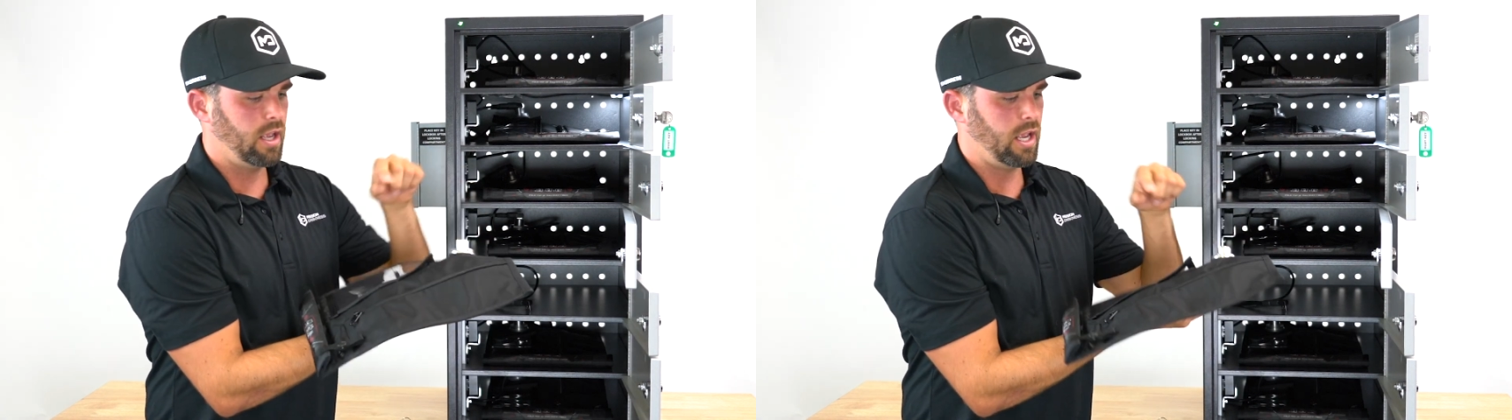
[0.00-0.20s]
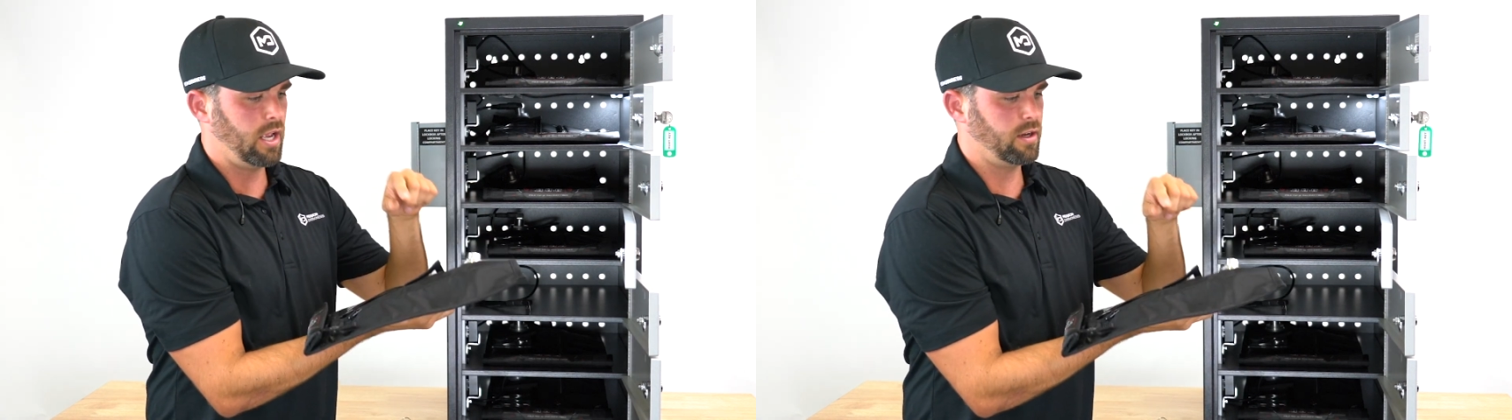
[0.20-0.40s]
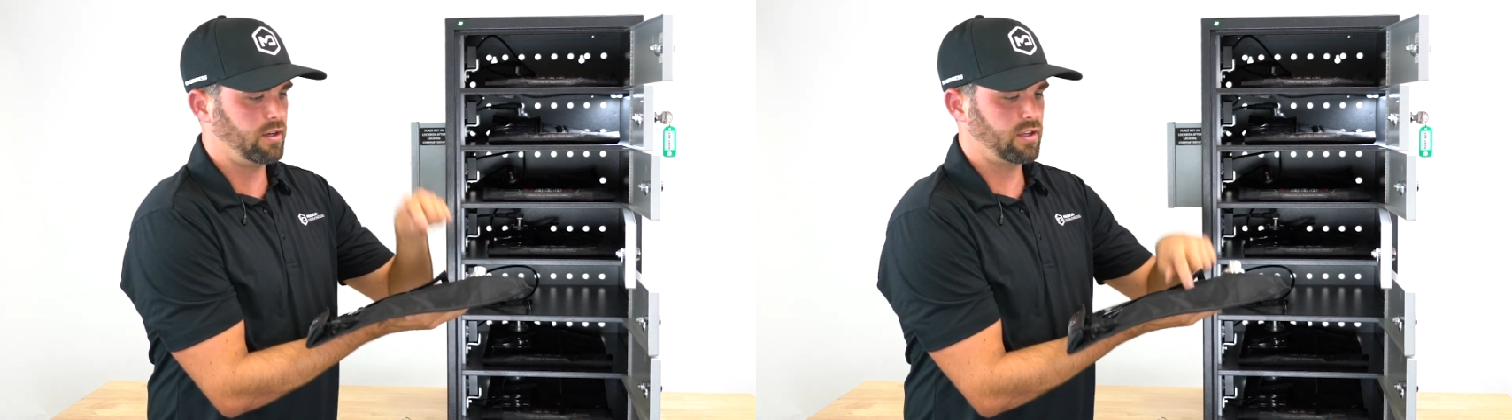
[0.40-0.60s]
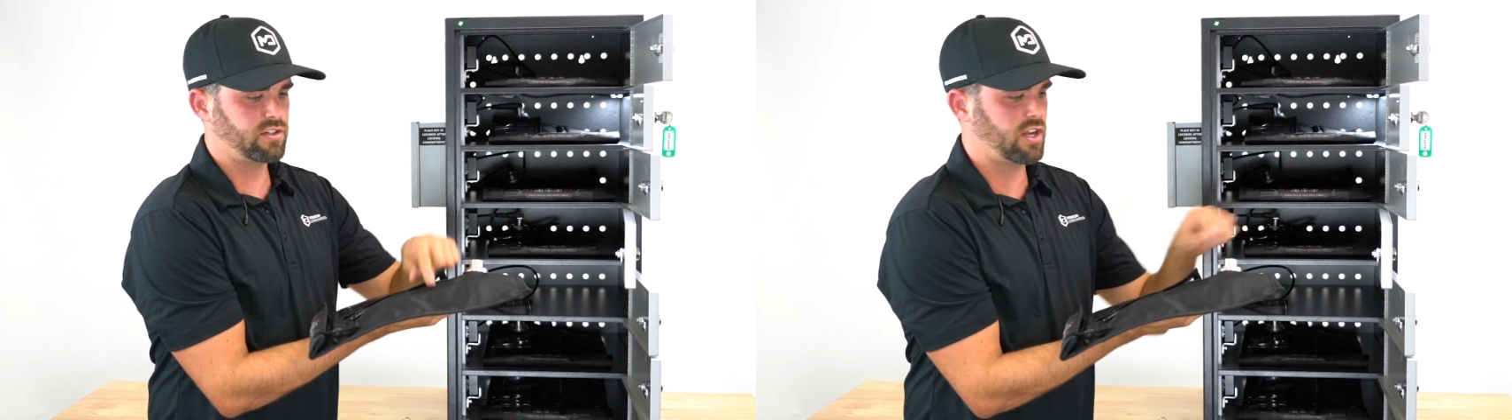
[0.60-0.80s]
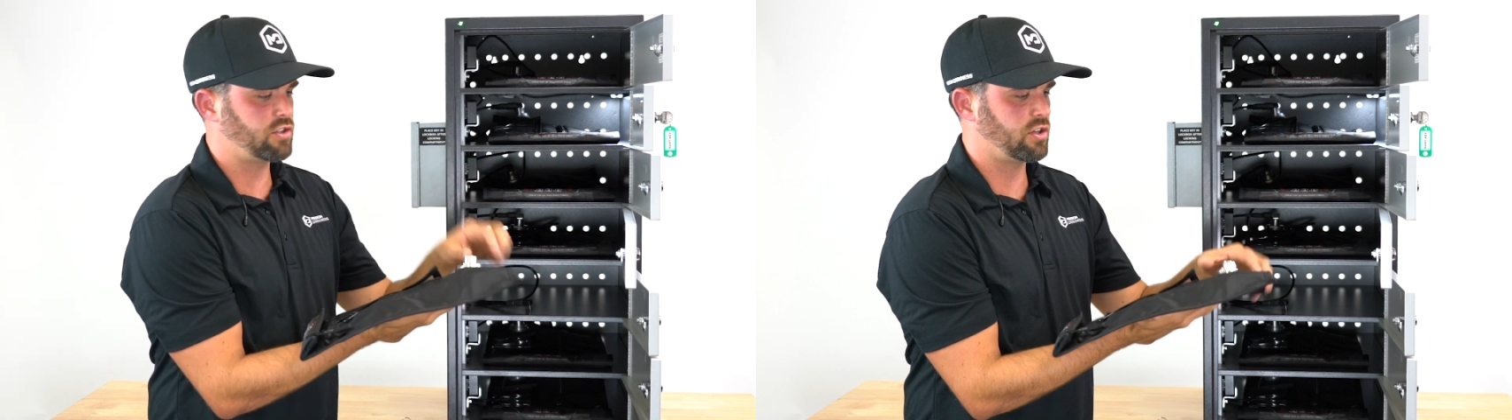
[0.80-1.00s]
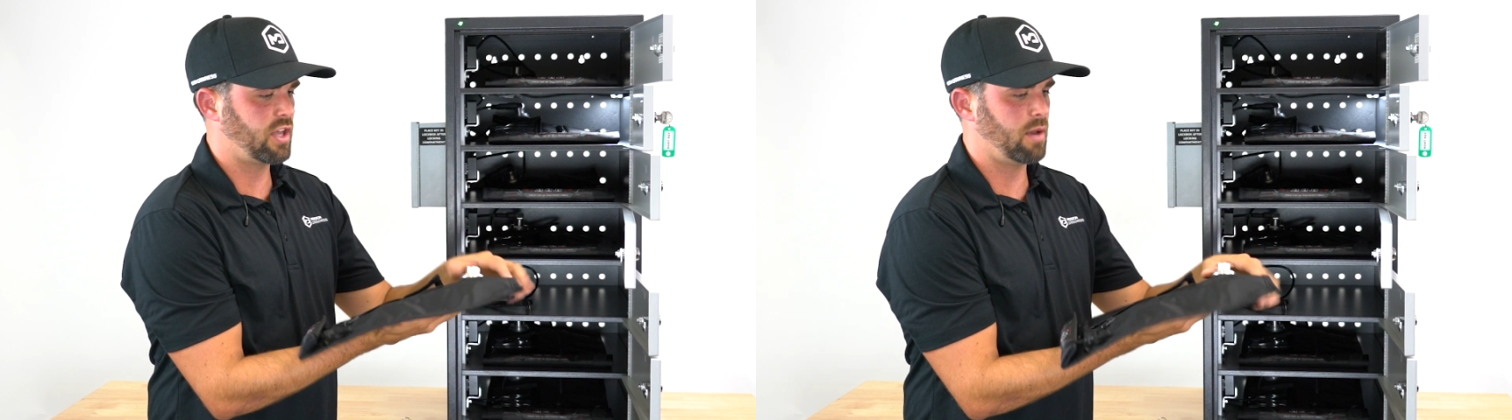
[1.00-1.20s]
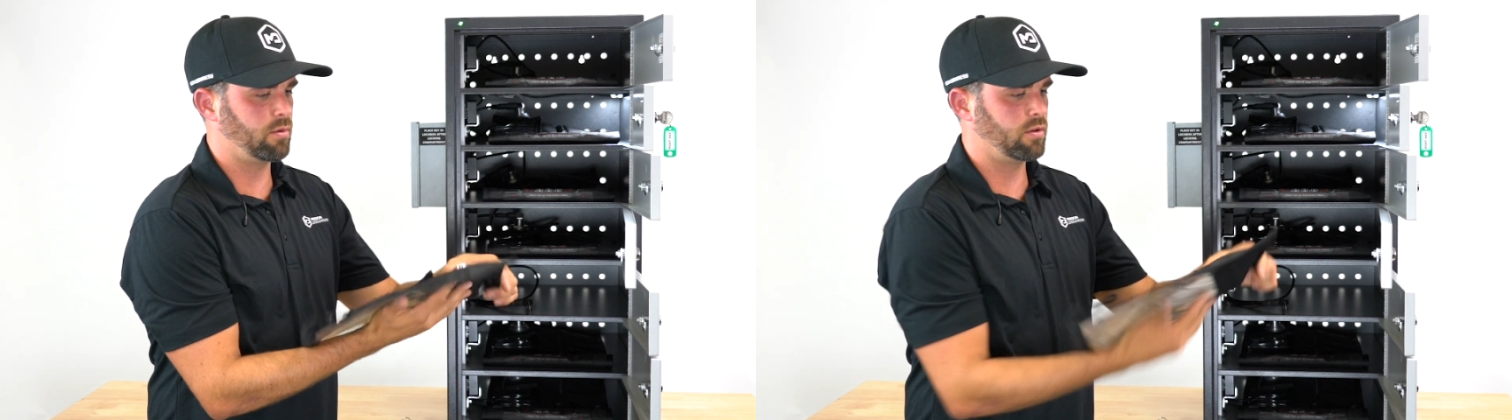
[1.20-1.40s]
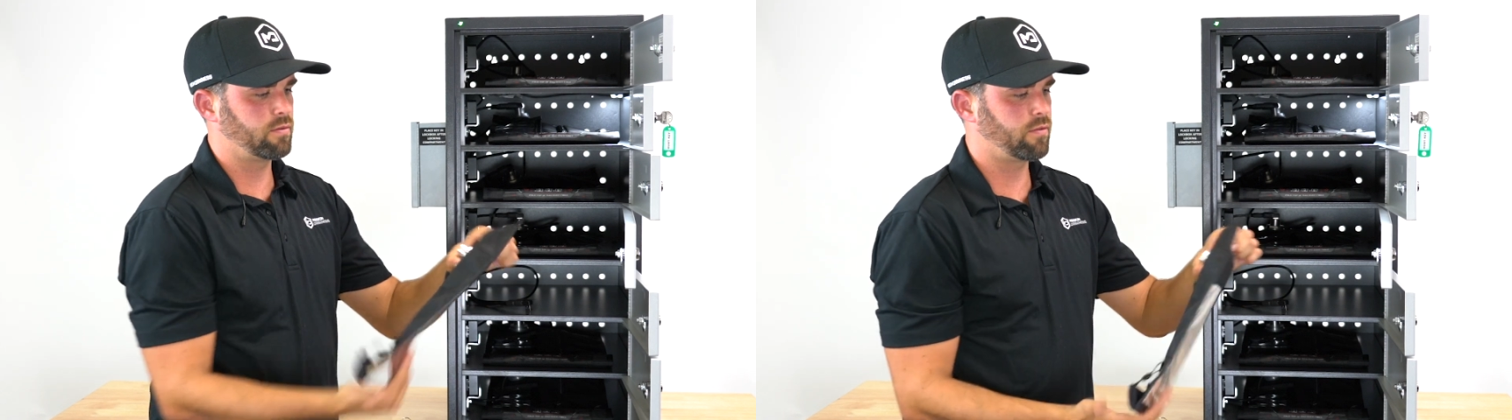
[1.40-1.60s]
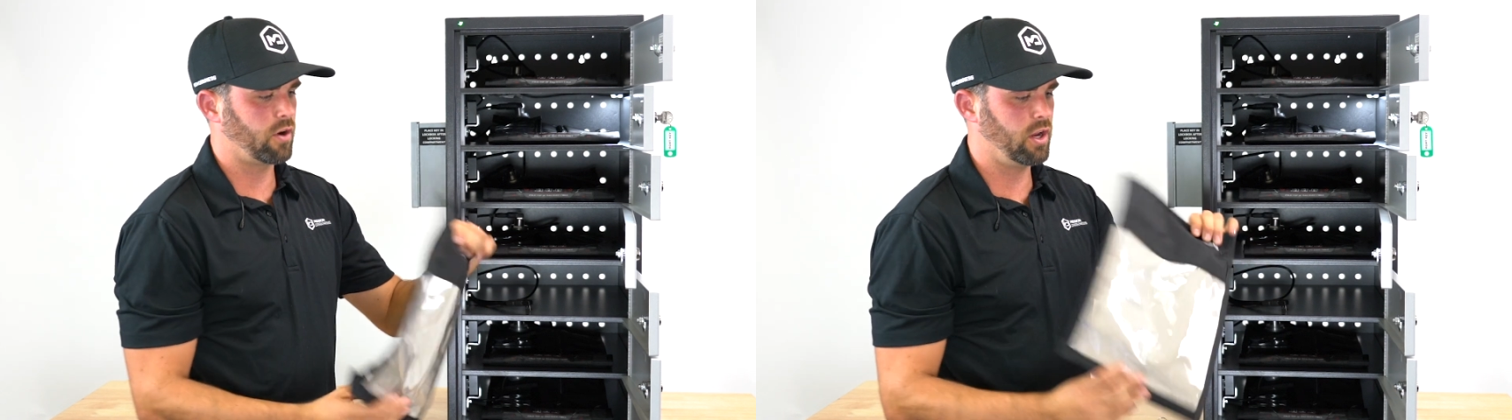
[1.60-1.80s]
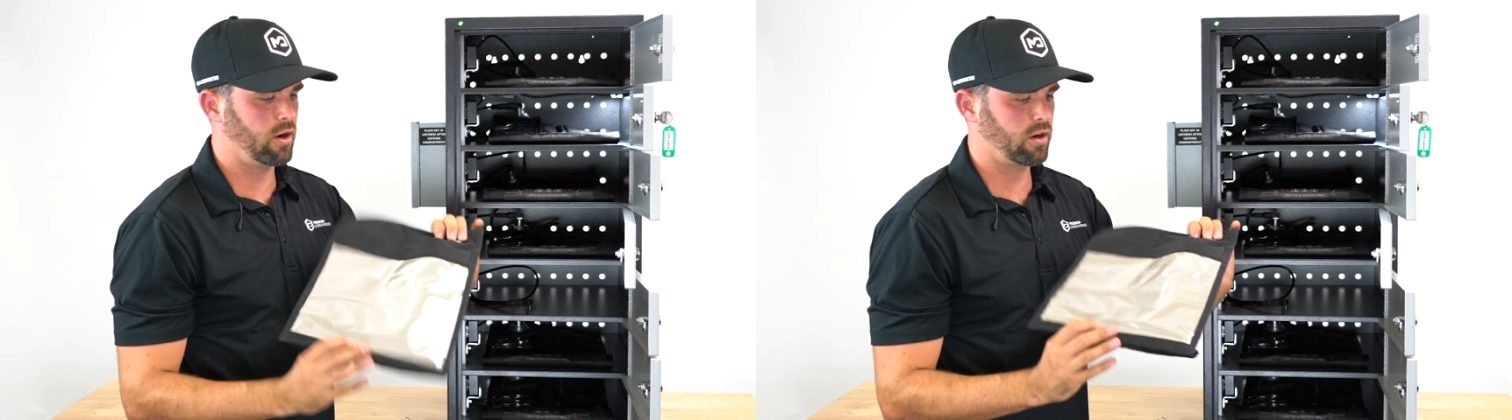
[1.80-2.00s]
and an extension cable for
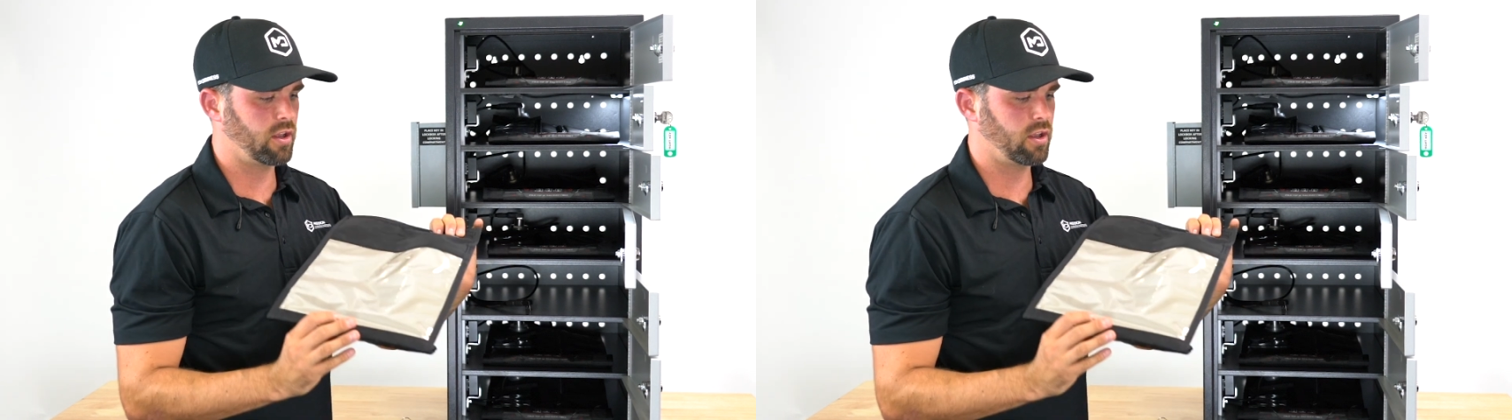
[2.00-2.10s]
here,